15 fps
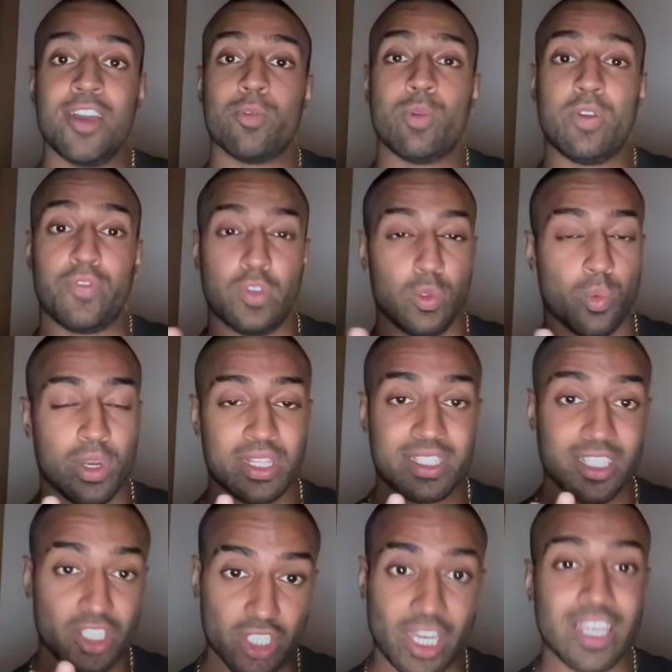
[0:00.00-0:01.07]
If you want
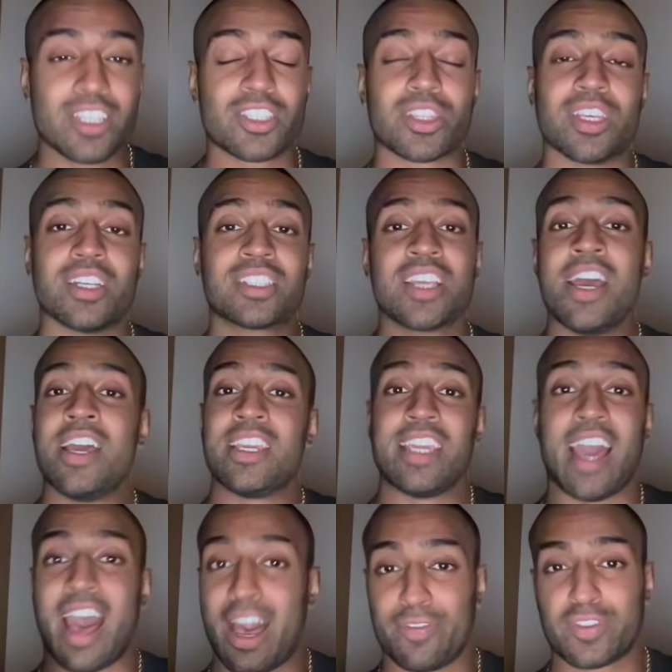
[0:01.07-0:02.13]
to change this, you
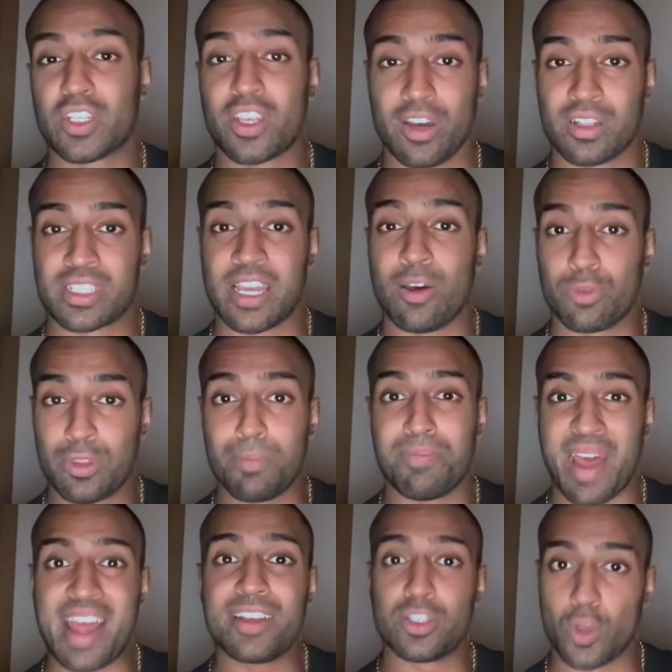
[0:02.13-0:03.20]
have to cut out the
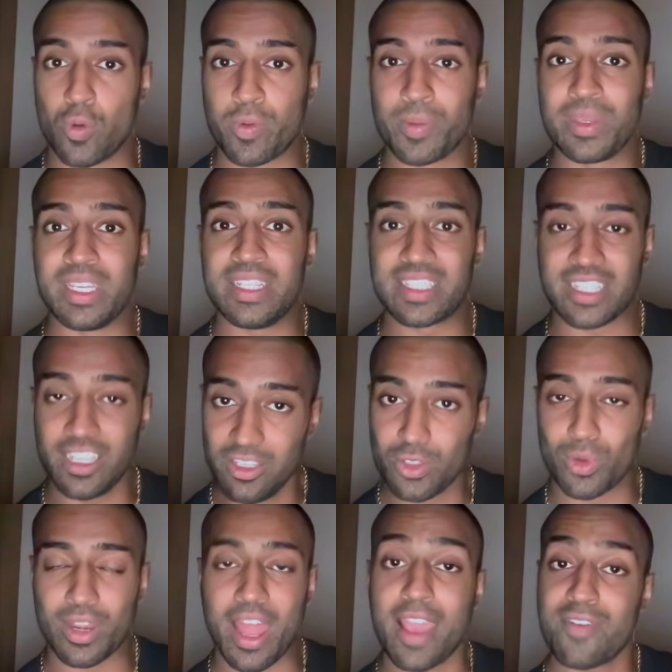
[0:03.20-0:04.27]
bad dopamines in
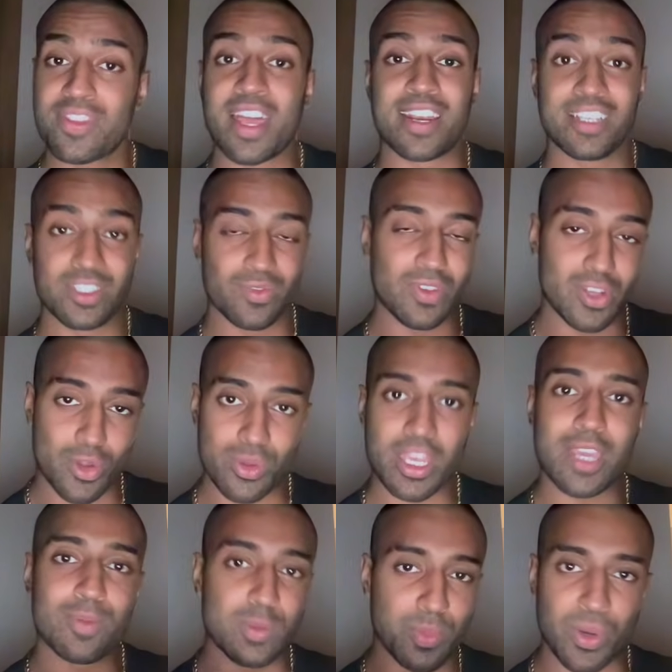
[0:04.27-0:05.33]
your life, that is video
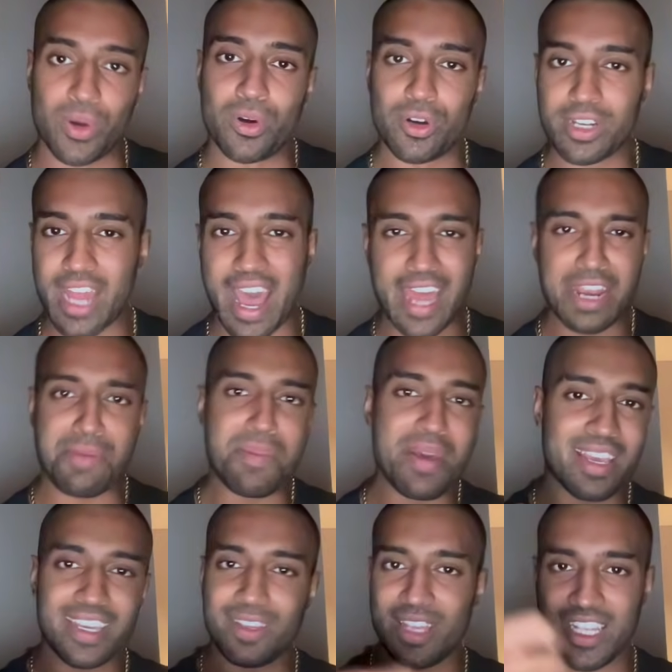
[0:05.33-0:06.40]
games, porn,
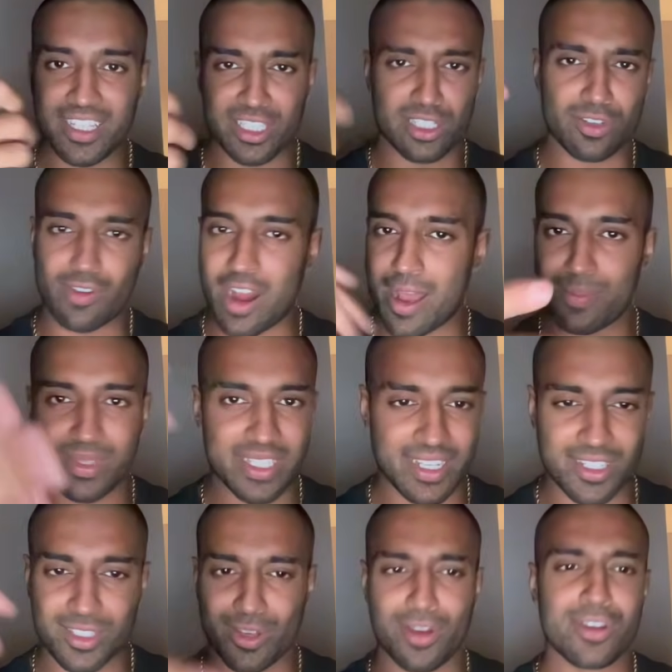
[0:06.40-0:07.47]
anime, Instagram,
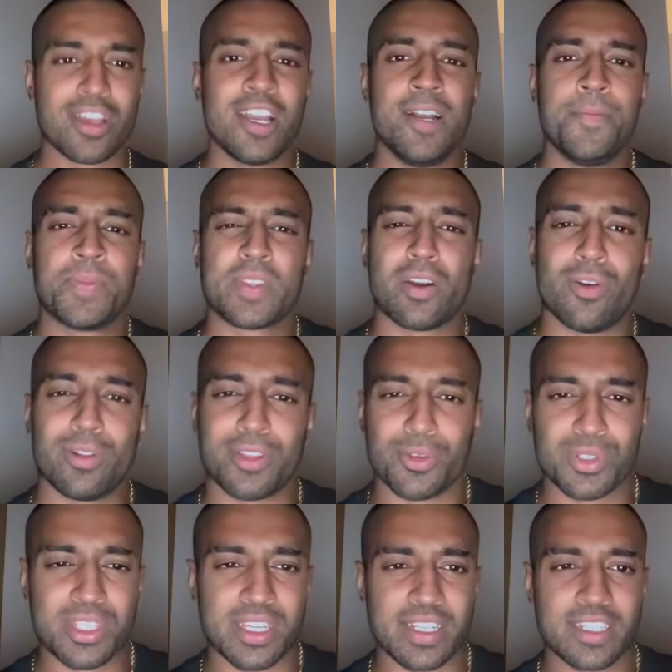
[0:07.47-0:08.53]
TikTok, all
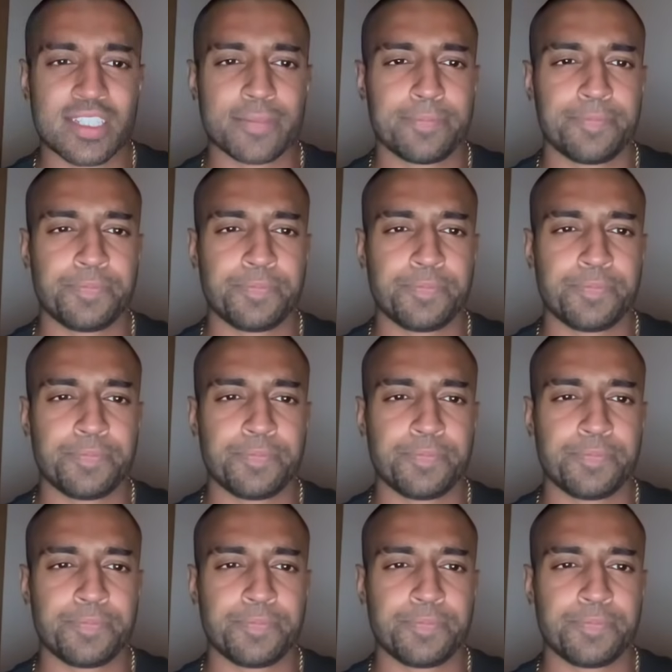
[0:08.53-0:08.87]
those things.